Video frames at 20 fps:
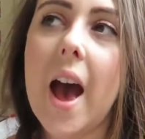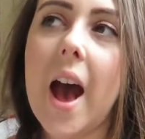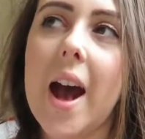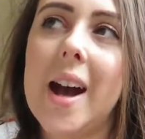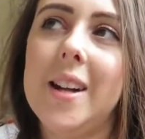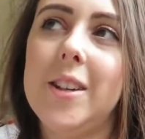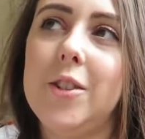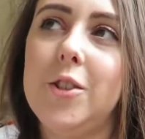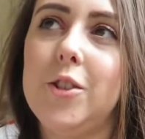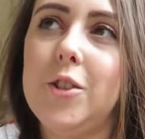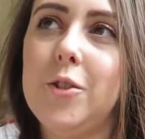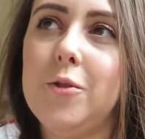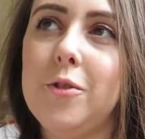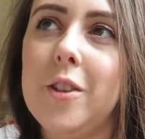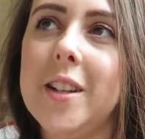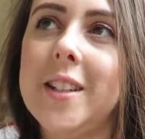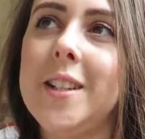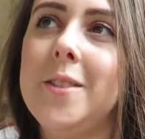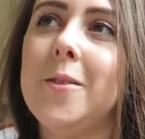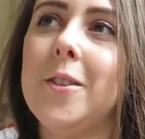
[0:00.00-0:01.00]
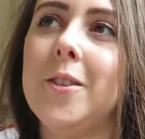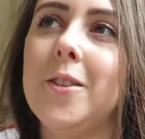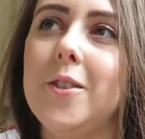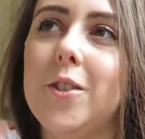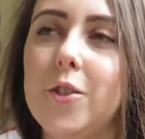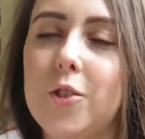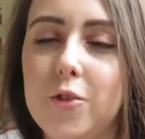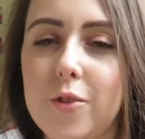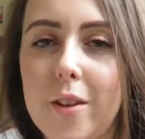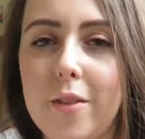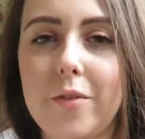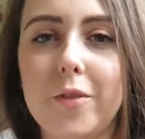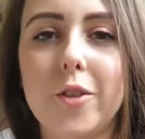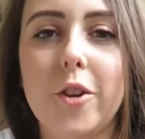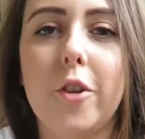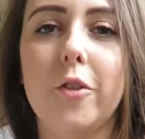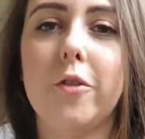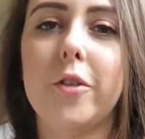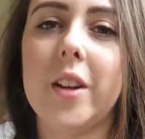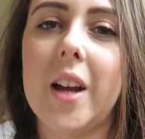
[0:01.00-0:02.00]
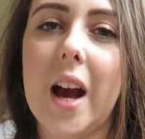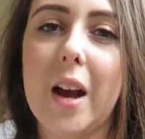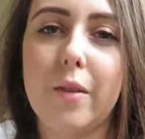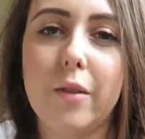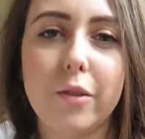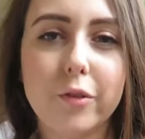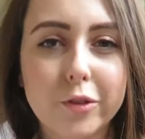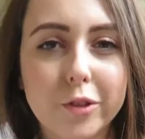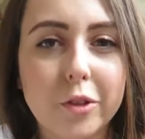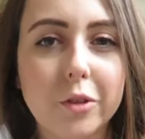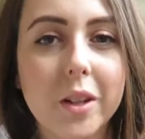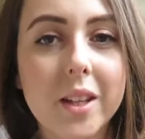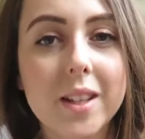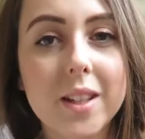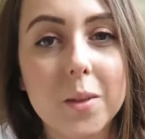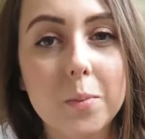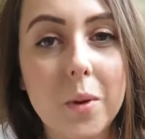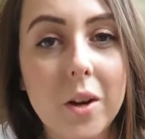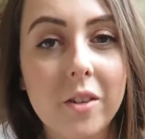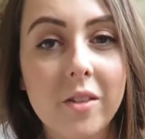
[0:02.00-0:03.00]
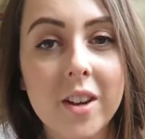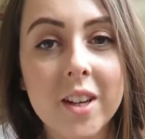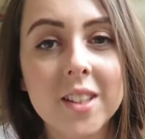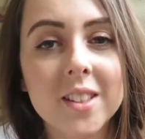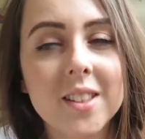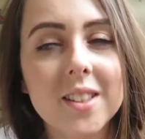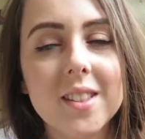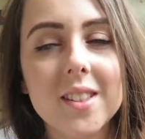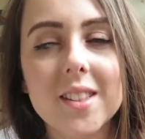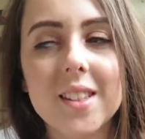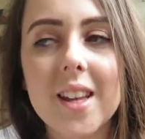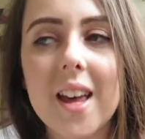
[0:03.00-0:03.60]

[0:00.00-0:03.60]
and you really want to drift off and have a full experience.